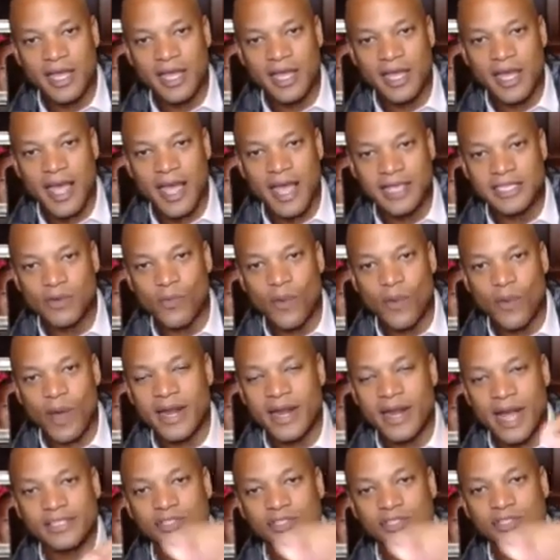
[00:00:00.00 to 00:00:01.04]
as a white
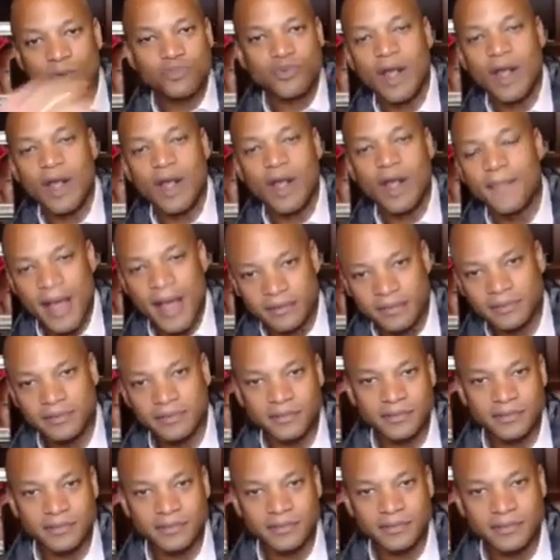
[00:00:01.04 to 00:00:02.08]
high school dropout,
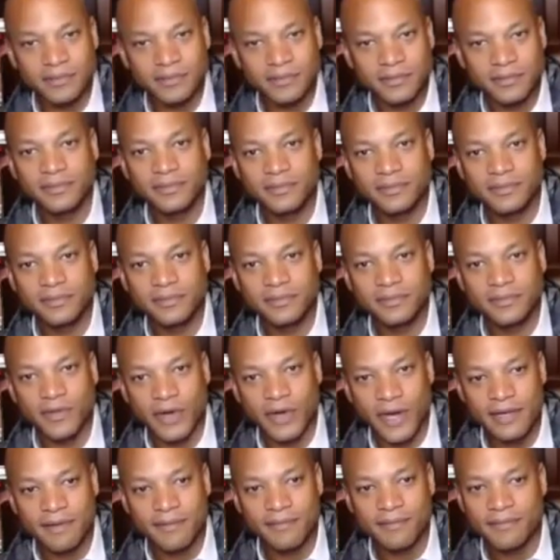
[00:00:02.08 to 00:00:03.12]

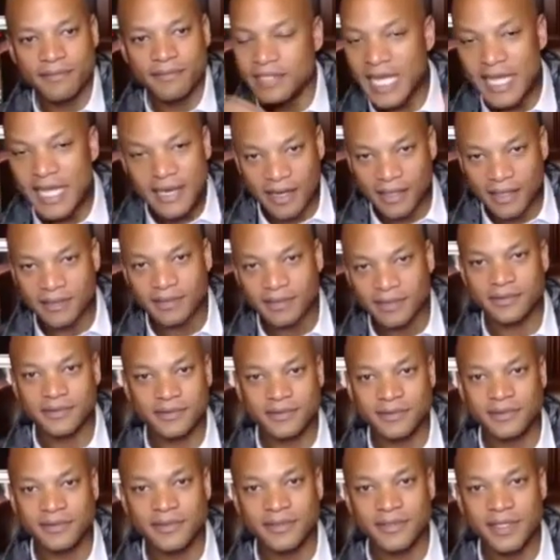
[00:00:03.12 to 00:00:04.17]
right? Data.
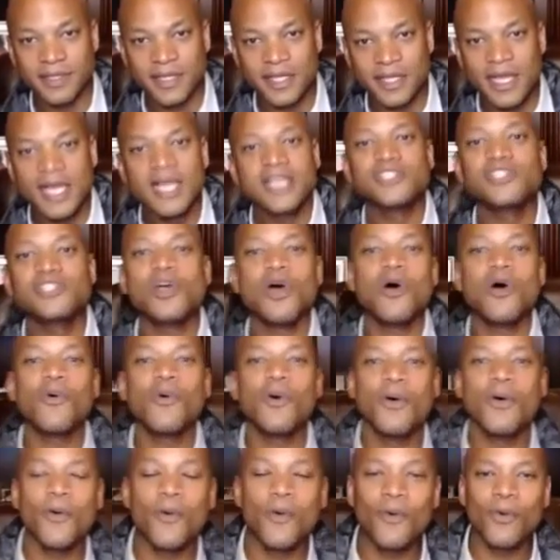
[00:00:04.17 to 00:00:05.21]
So
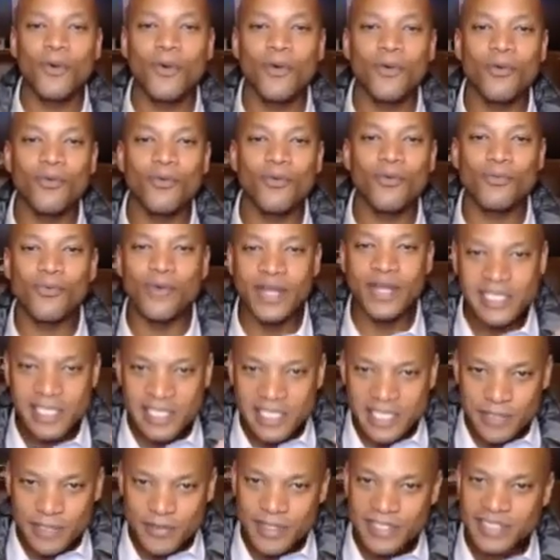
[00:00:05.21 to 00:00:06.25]

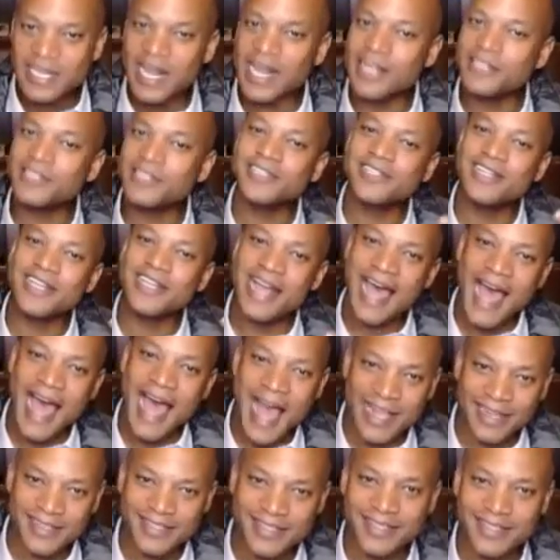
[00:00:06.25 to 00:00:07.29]
racism is not just an
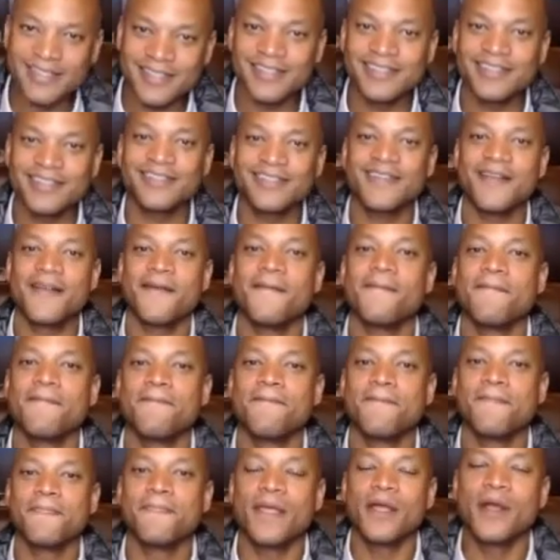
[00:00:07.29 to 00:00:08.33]
act.
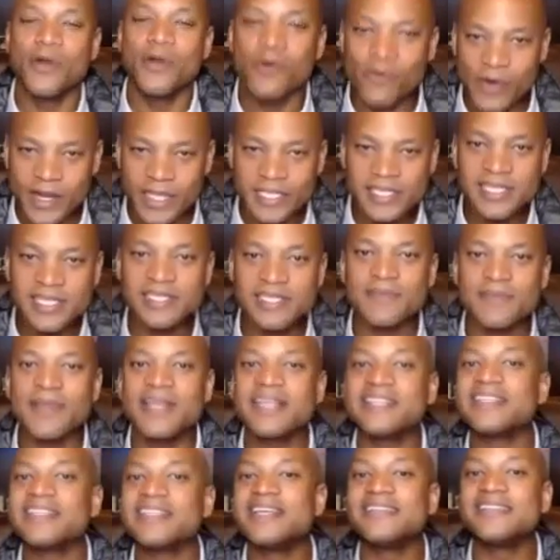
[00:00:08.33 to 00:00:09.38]
Racism
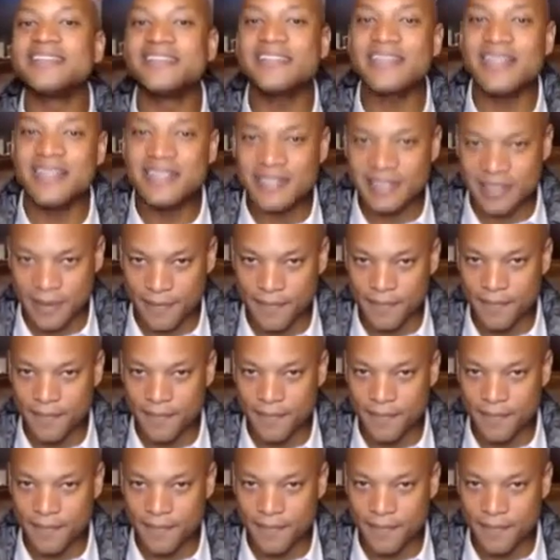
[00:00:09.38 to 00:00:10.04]
is a system.